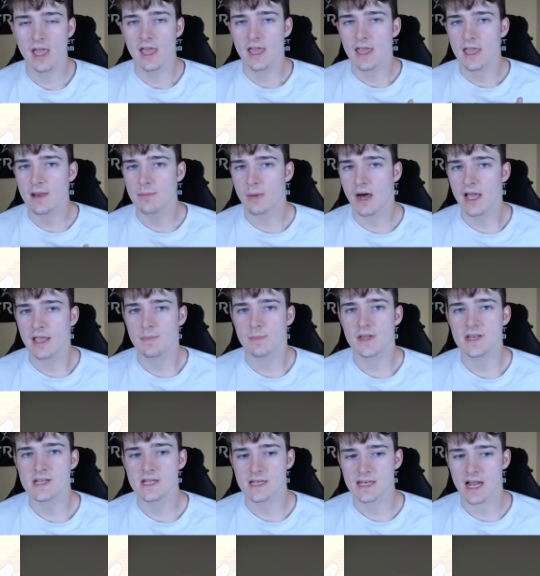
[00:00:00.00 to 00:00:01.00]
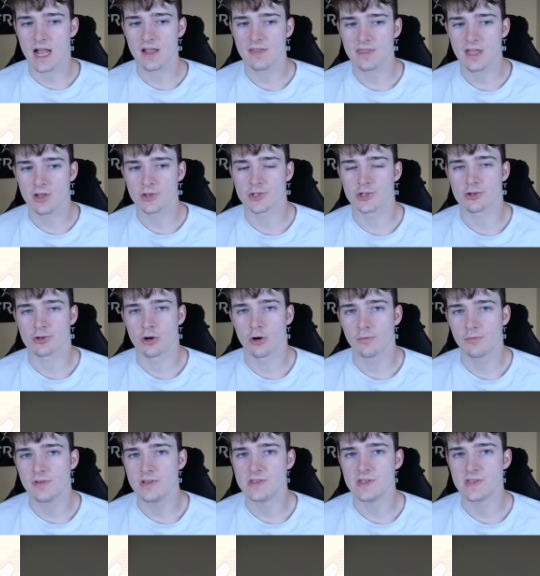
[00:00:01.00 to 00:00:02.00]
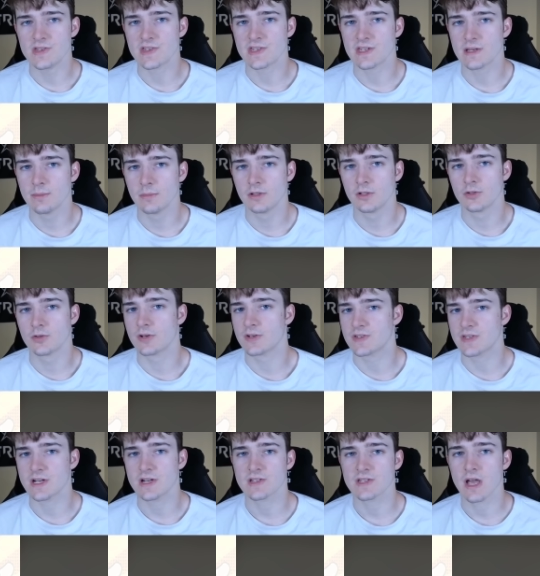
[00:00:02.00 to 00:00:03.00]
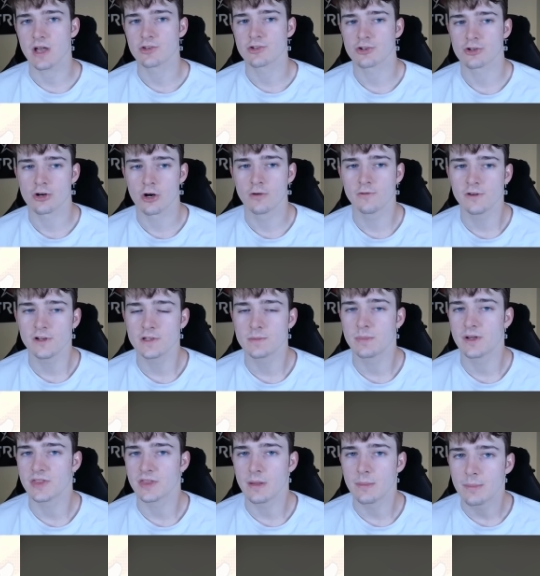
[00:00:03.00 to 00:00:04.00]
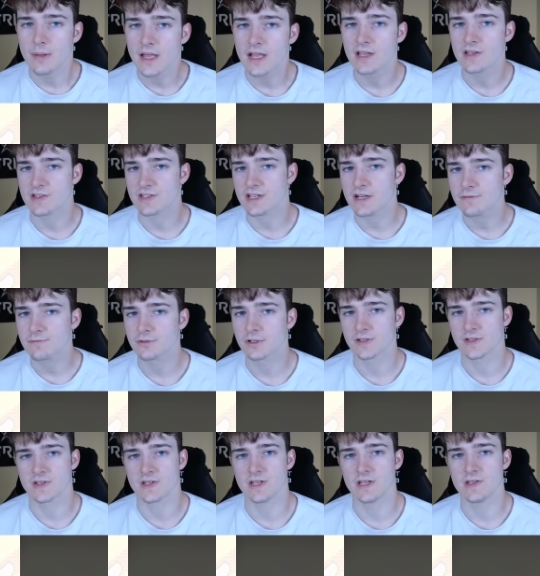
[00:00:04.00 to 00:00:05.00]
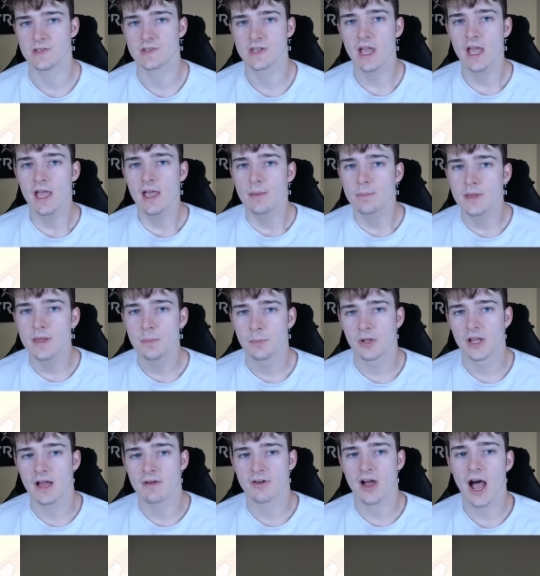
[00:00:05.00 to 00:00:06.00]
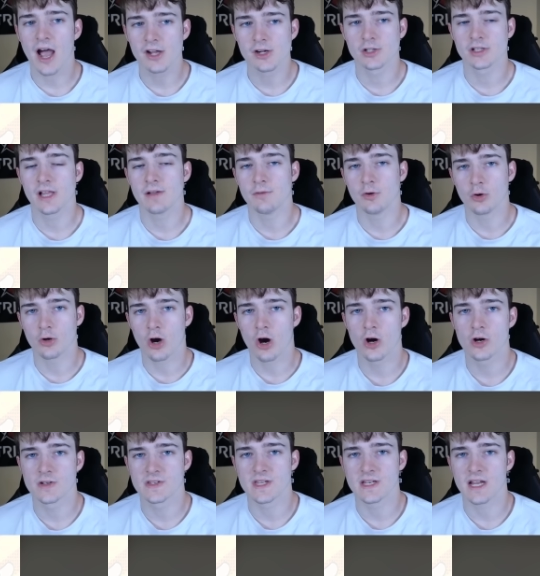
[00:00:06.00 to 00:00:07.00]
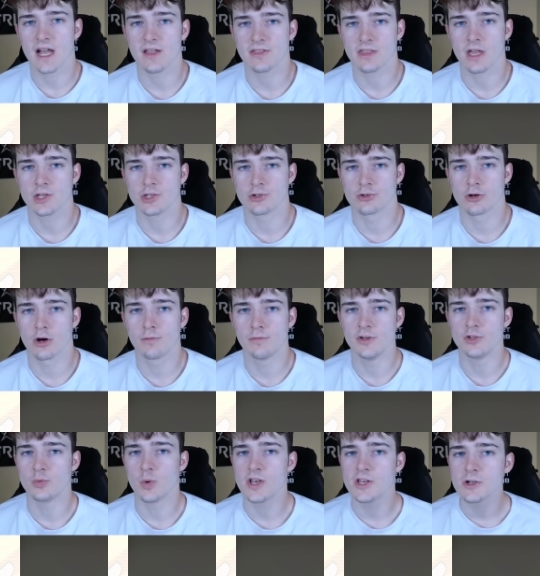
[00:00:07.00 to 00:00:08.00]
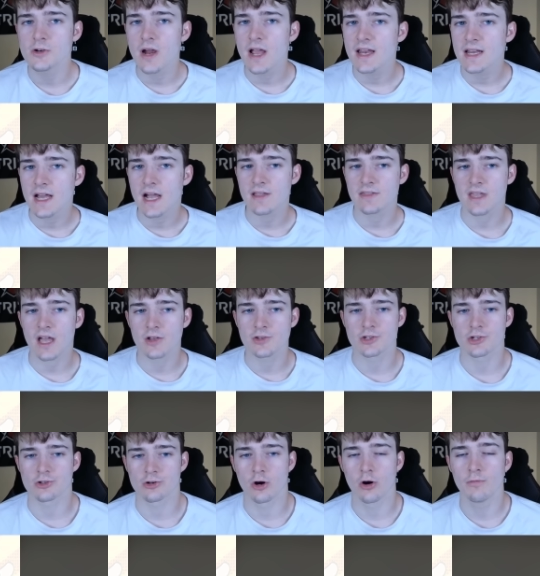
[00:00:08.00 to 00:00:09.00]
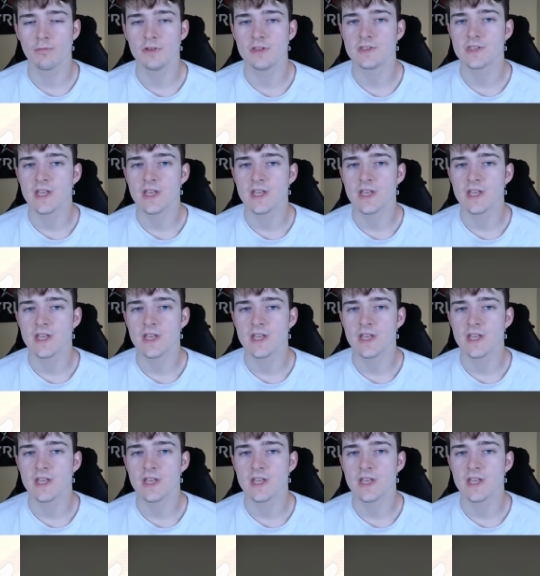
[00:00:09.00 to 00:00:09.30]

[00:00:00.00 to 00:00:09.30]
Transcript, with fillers: in my opinion, 9,000 trophies is similar to 6,000 trophies, but the biggest difference is people have higher level cards at 9,000 trophies. When you're at 9,000 trophies,